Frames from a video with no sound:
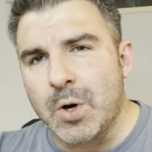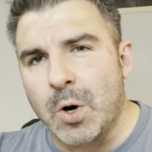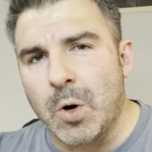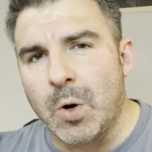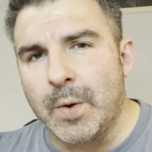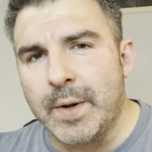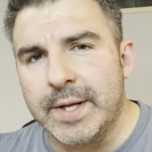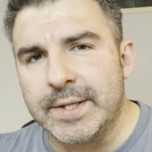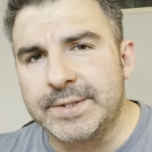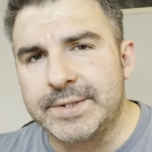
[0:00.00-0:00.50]

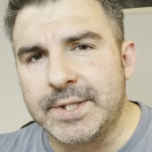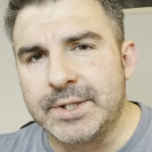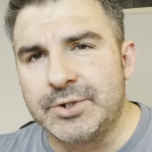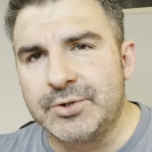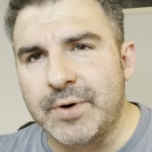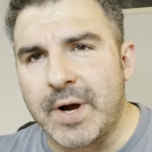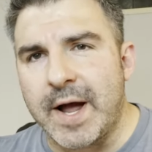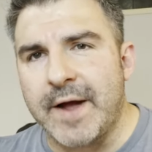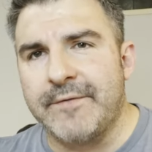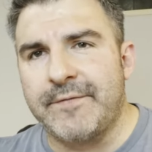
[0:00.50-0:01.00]
goal is to
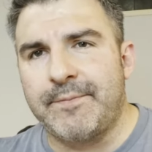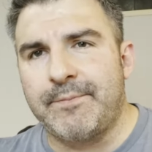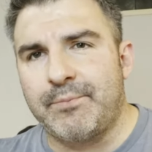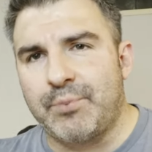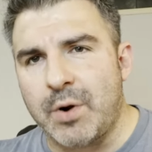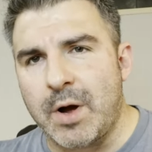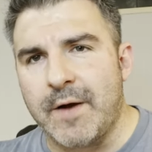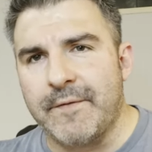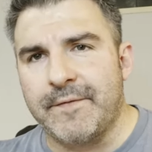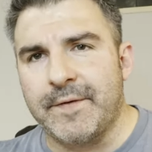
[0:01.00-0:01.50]
drive
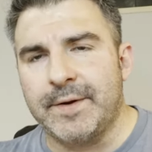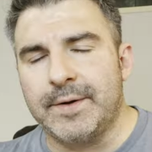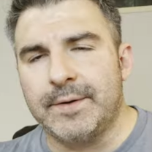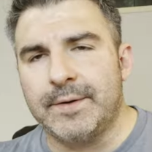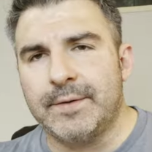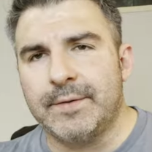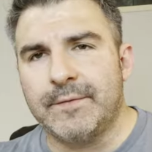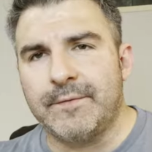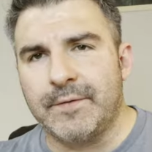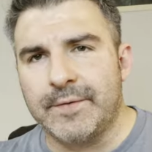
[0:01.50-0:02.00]
profit
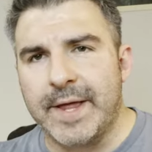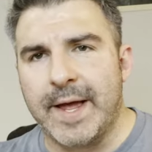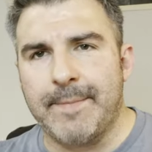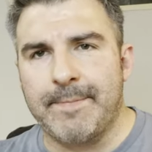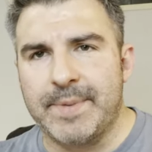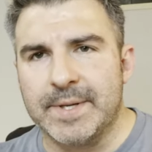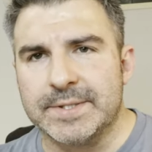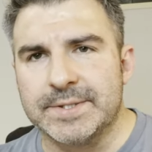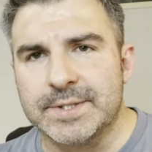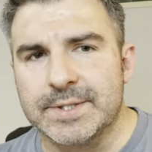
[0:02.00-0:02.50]
for
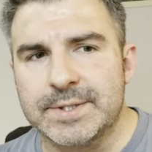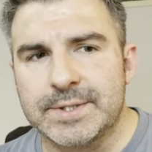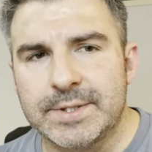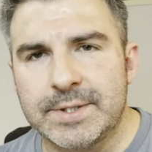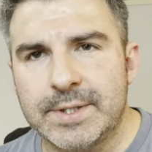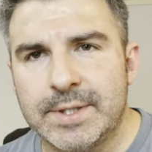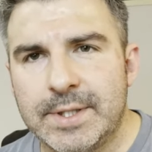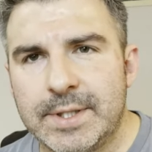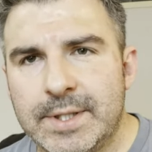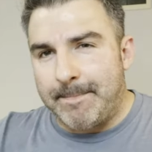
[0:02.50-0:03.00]
that business.
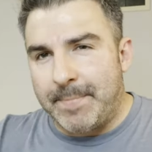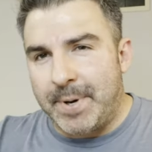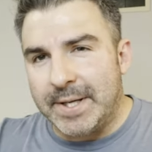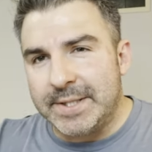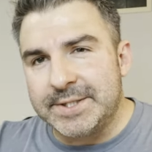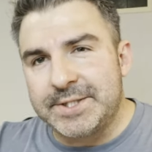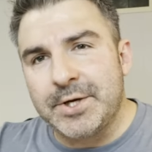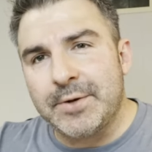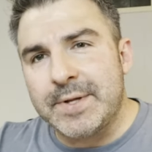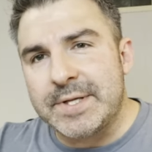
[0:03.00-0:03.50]
But
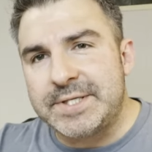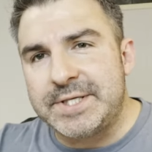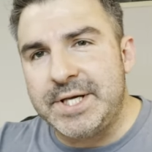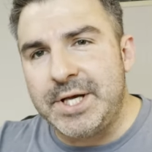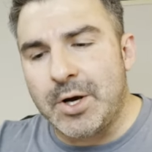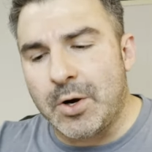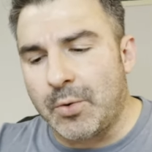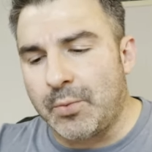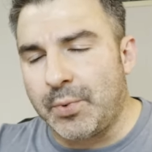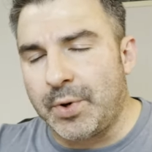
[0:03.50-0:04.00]
until the
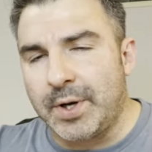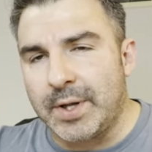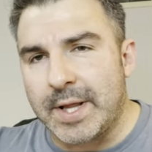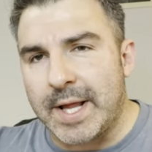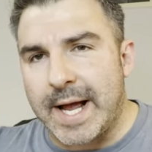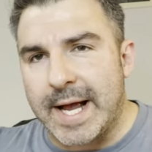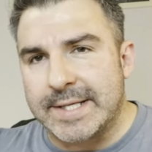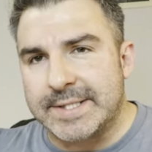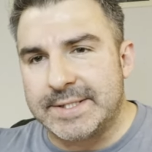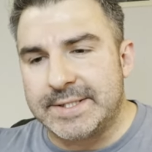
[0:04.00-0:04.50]
CEO
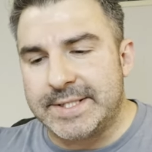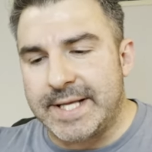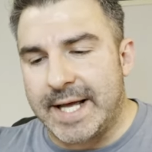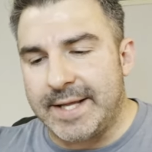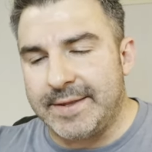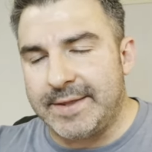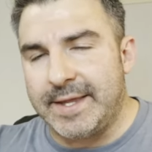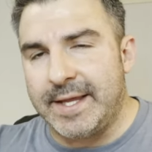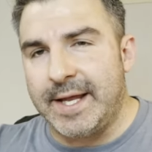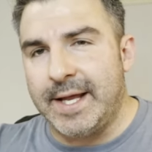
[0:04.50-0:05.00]
realizes
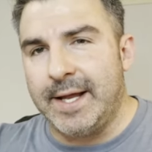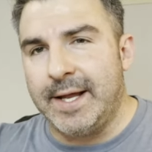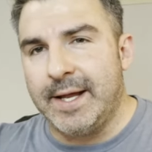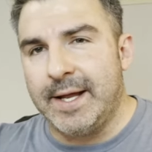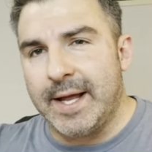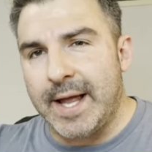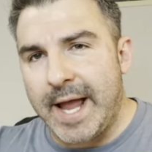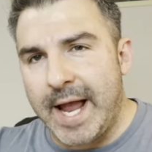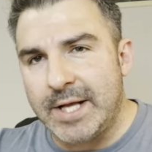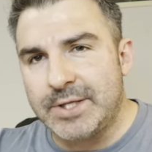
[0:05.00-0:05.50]
that the
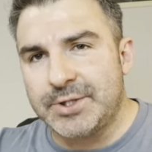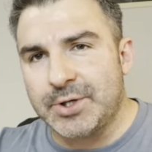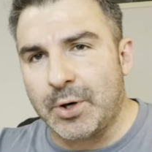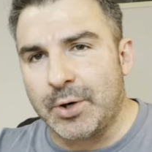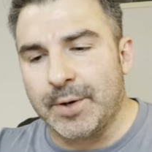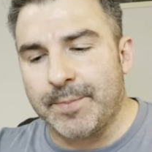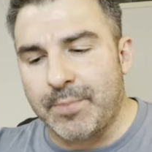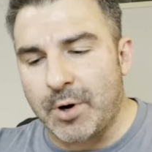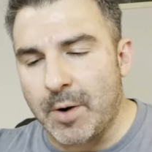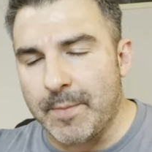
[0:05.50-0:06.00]

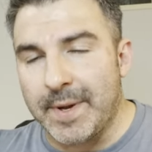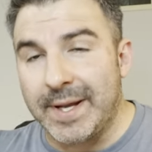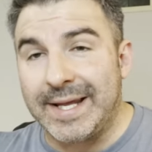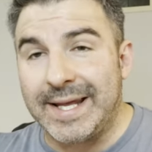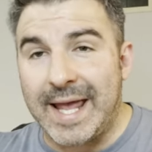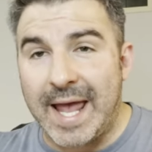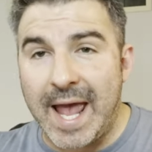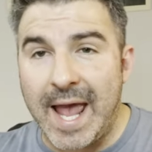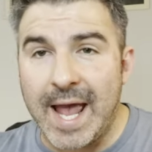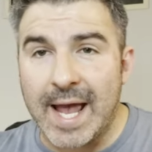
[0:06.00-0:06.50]
HR
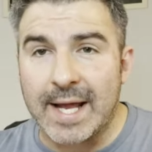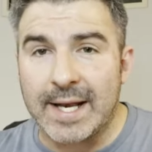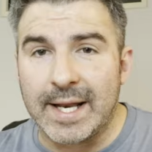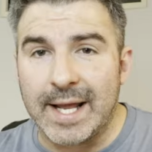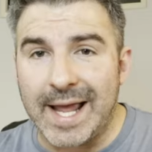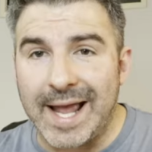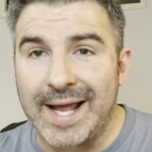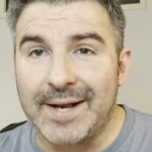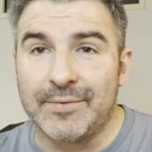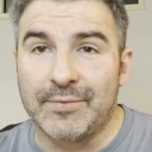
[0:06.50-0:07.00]
department
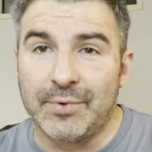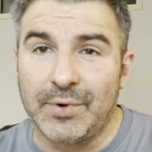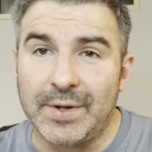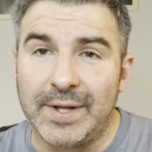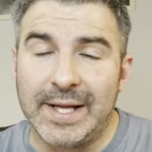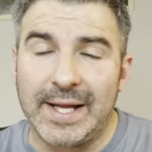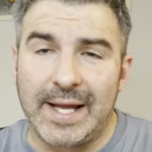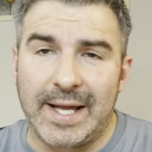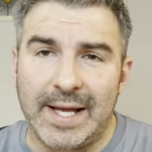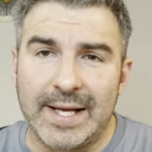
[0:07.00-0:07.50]
can and
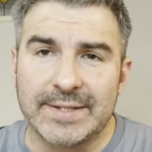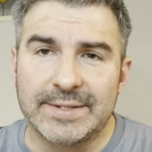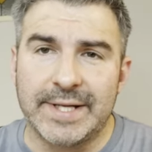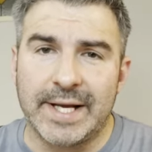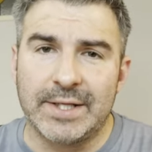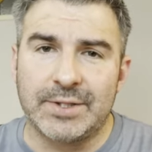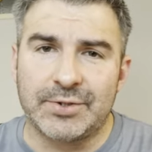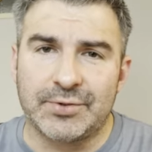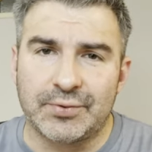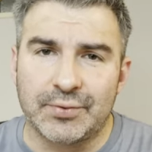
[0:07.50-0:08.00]
really is
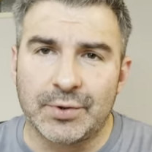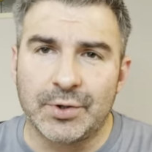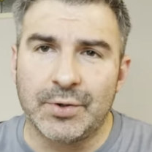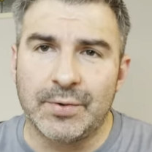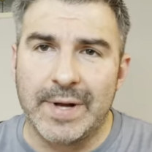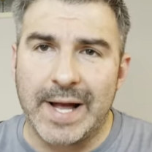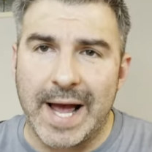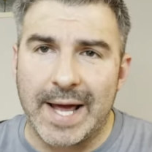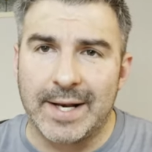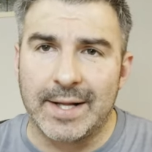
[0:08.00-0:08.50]
a
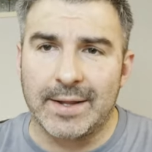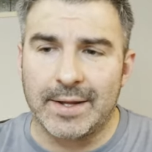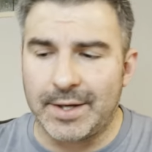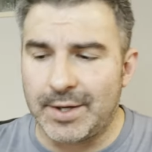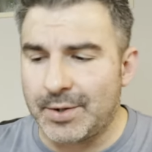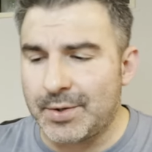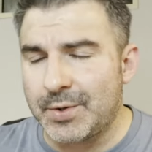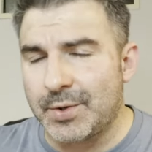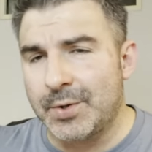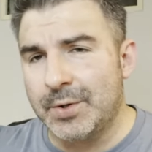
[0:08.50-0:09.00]
true
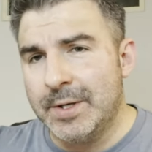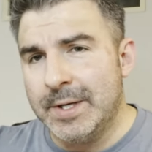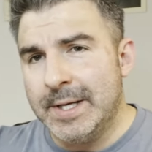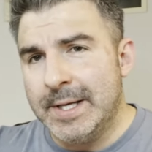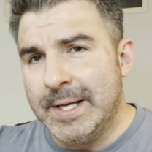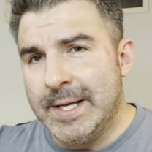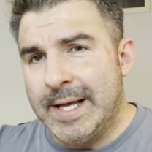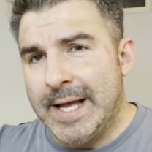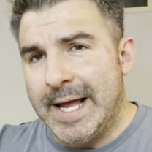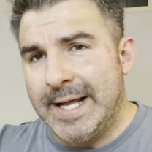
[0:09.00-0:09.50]
analytical
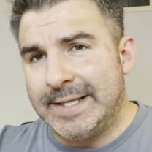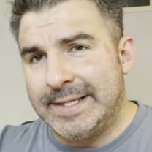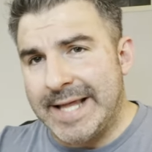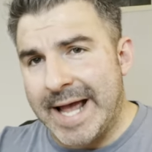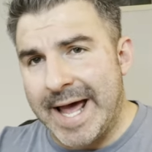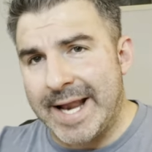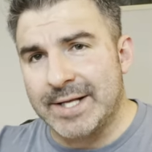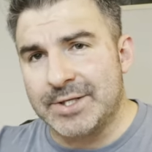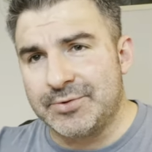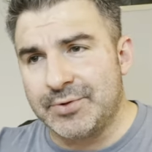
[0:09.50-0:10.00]
and
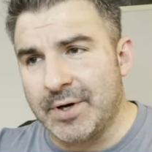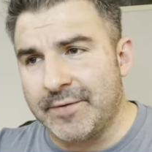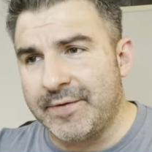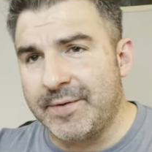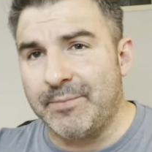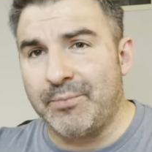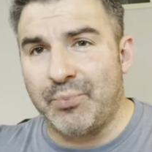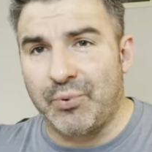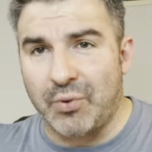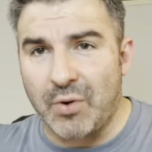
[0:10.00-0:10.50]

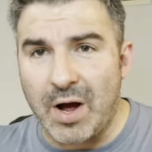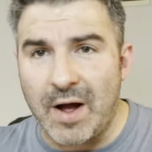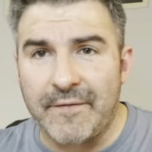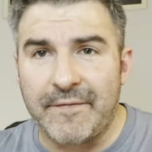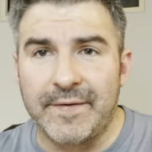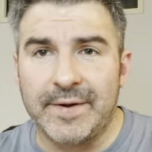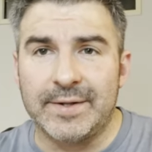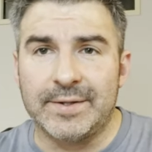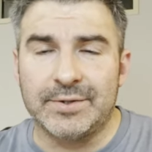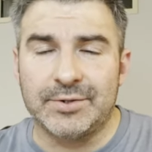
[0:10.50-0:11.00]
data-driven
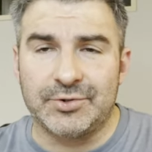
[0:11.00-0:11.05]
profit